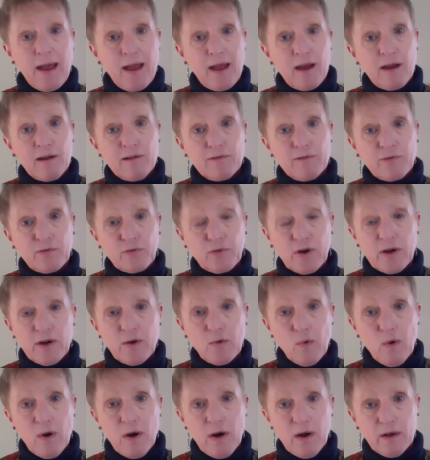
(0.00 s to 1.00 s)

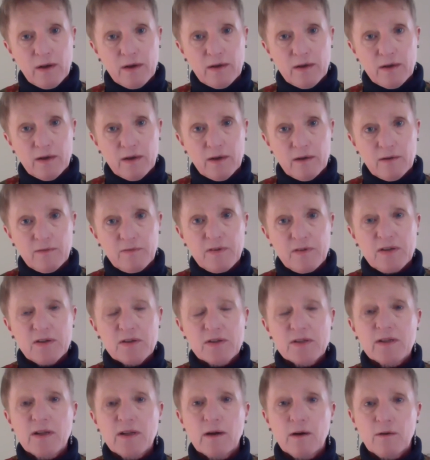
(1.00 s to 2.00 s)
Everyone
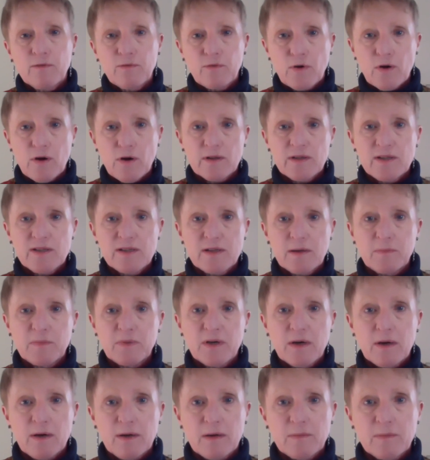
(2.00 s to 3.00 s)
feels like a fraud
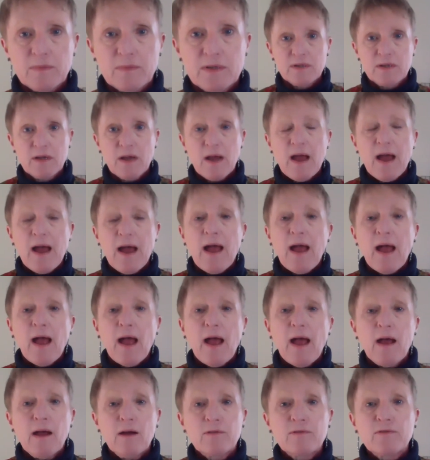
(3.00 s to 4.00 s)
sometimes.
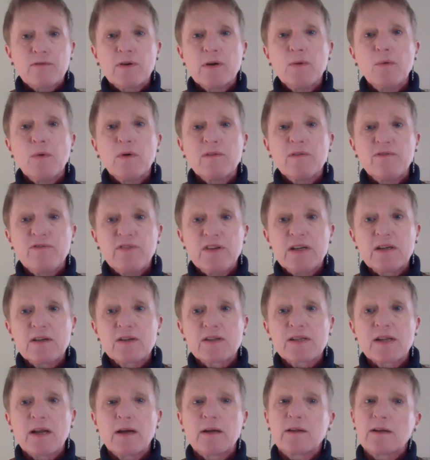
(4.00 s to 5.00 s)
Everyone
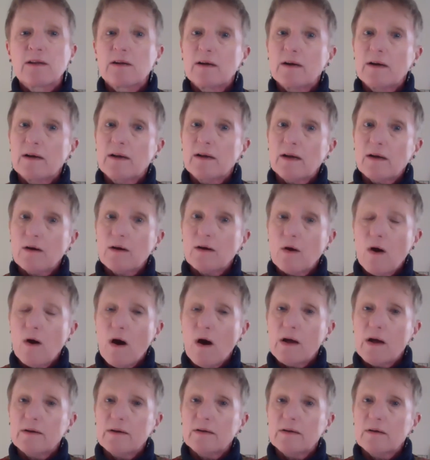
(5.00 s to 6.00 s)
feels like they're going to get
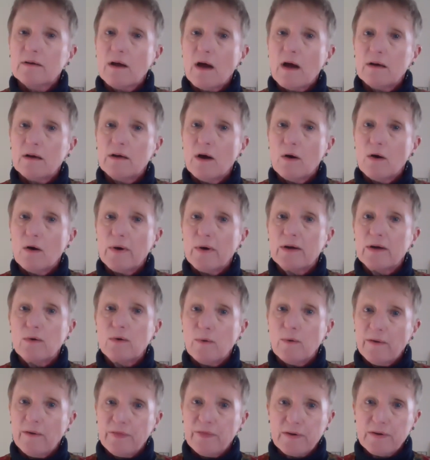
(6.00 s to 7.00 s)
caught not knowing
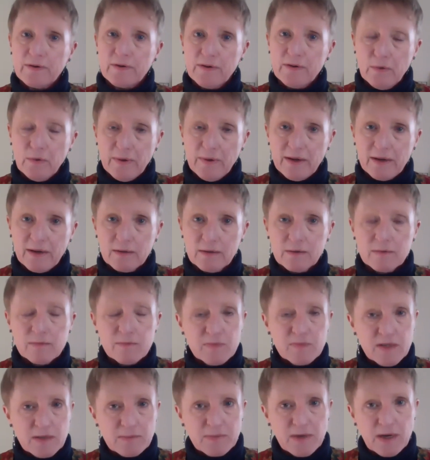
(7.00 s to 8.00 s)
what they're doing.
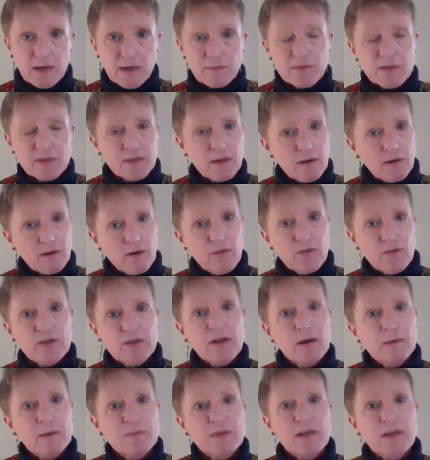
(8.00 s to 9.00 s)
Sometimes, not all the
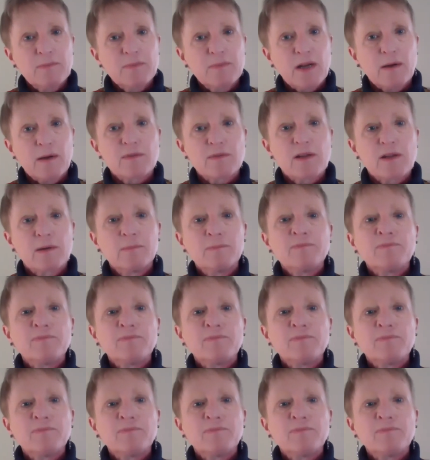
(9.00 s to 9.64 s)
time, sometimes.